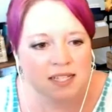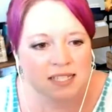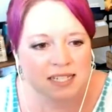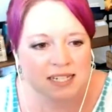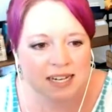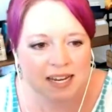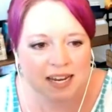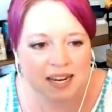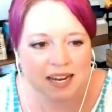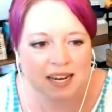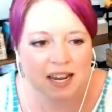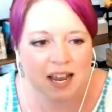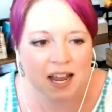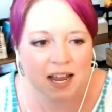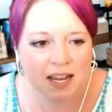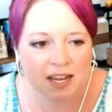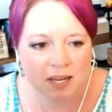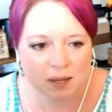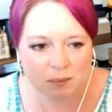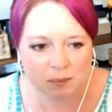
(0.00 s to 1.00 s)
Today,
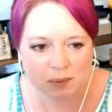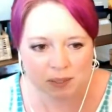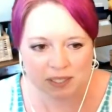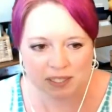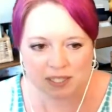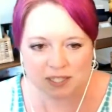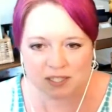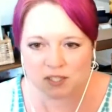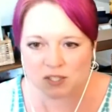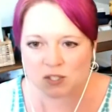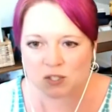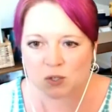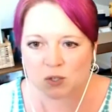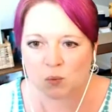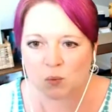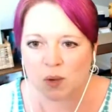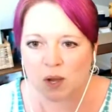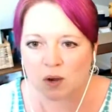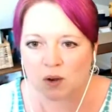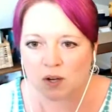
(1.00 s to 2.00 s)
I am pleased
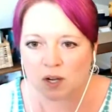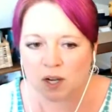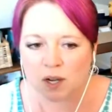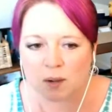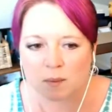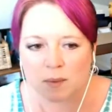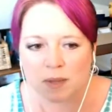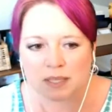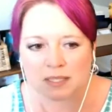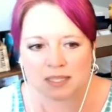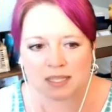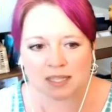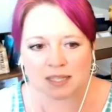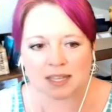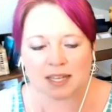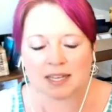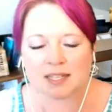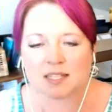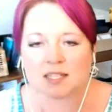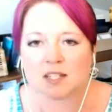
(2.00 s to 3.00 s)
to welcome
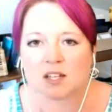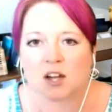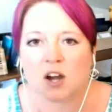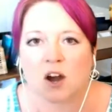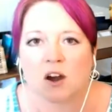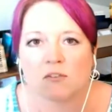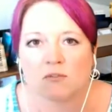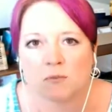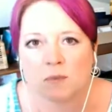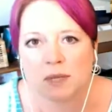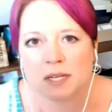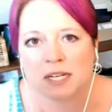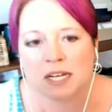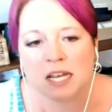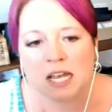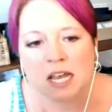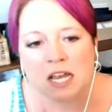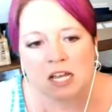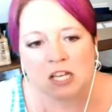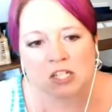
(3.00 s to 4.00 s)
Celeste
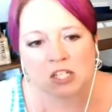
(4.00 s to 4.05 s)
Coffman.